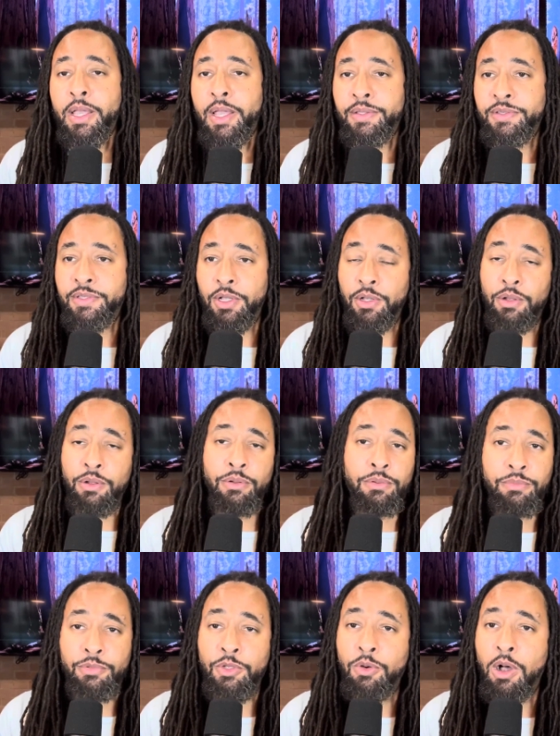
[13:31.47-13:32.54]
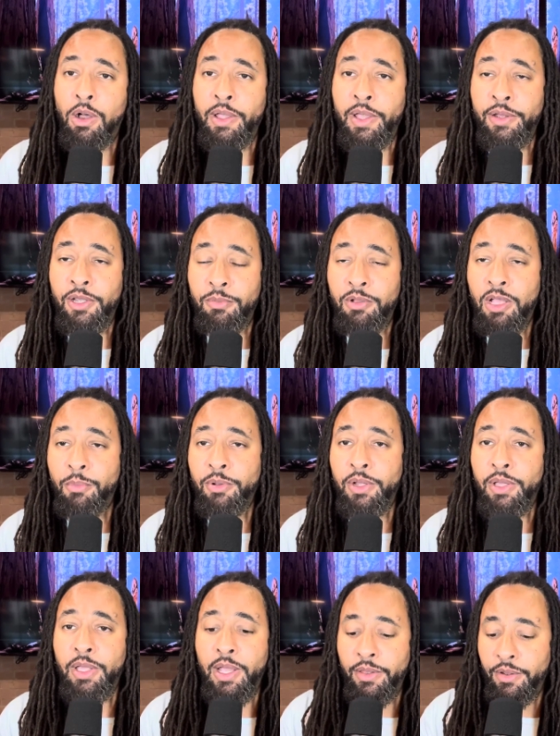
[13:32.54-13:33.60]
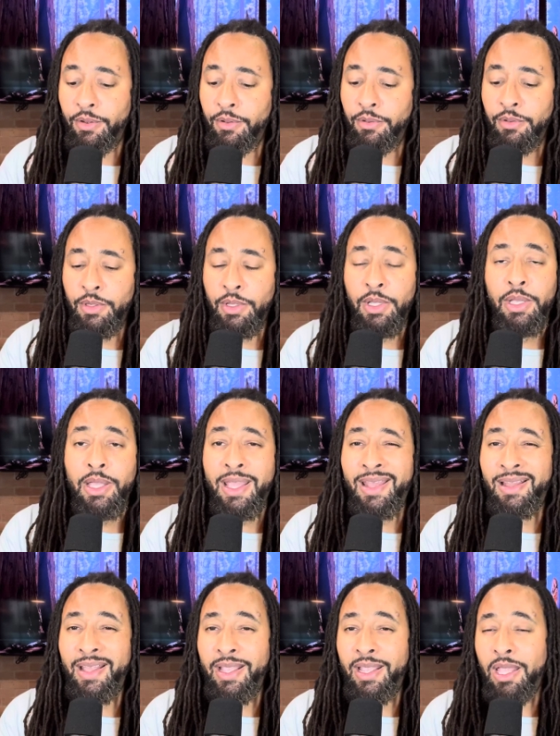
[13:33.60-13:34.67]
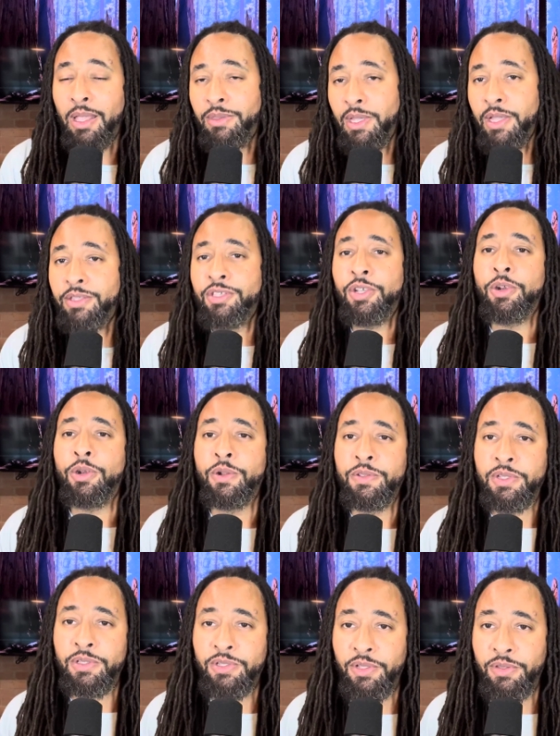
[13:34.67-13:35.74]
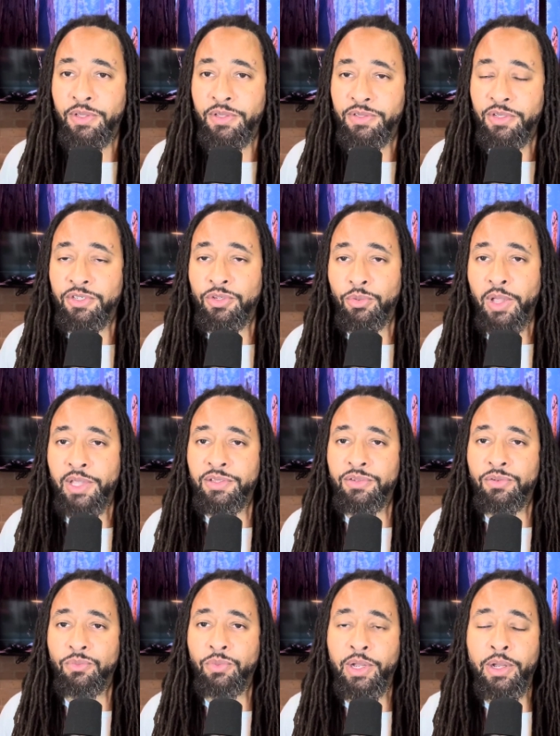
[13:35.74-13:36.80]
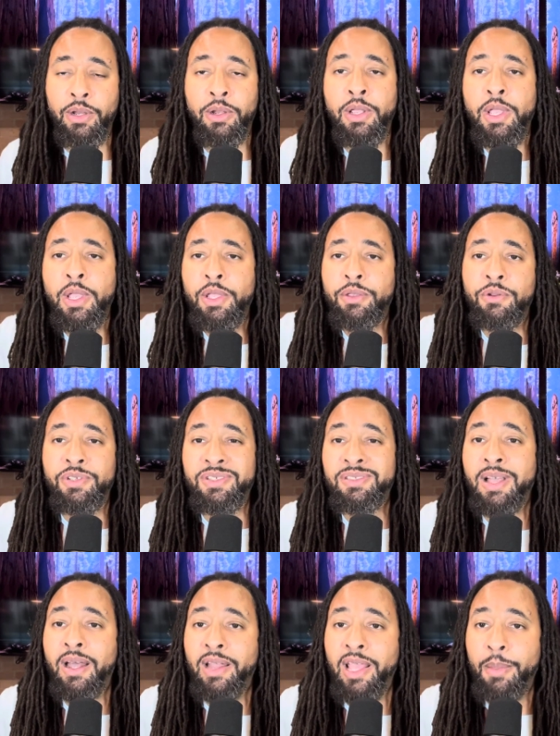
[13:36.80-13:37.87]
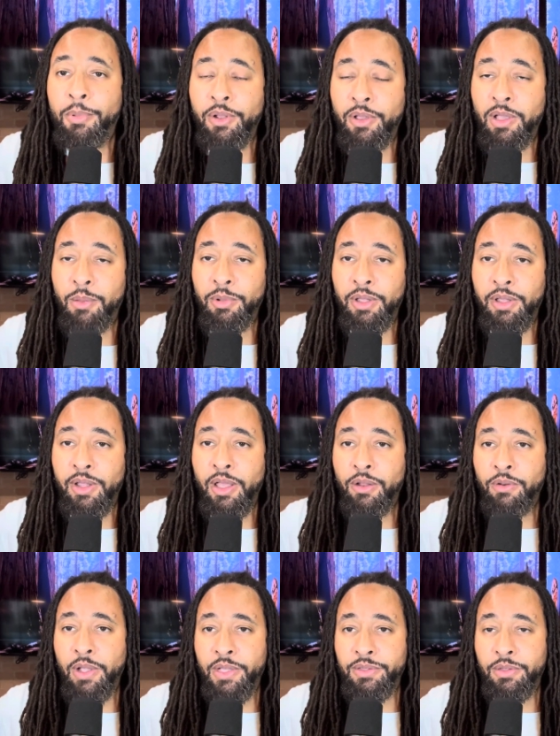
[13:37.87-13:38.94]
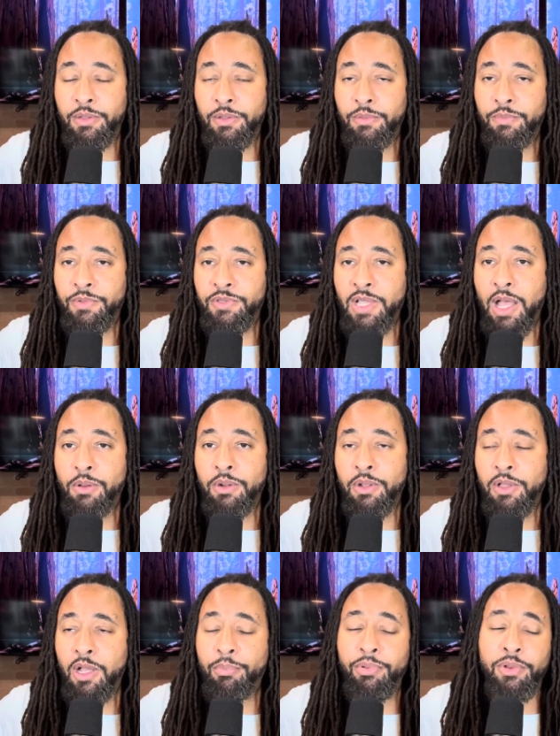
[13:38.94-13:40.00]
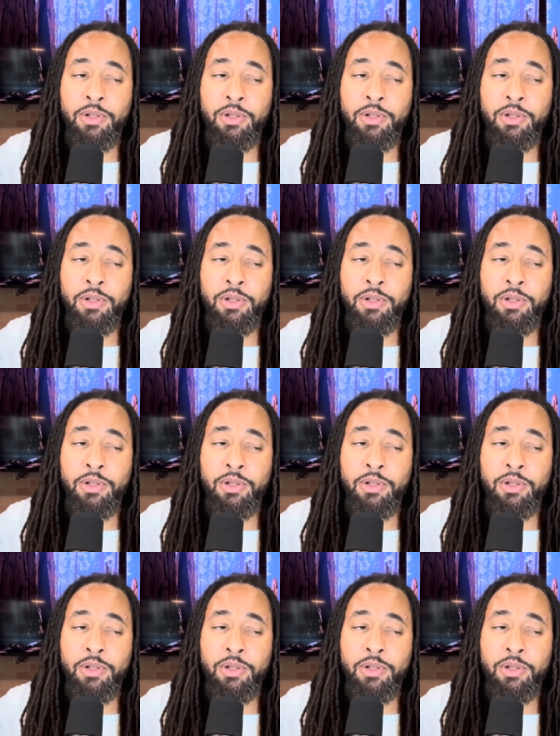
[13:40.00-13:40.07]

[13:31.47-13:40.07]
And so you all end up coming together and like it, it turns into this situation where you're just not able to come together as a solid couple.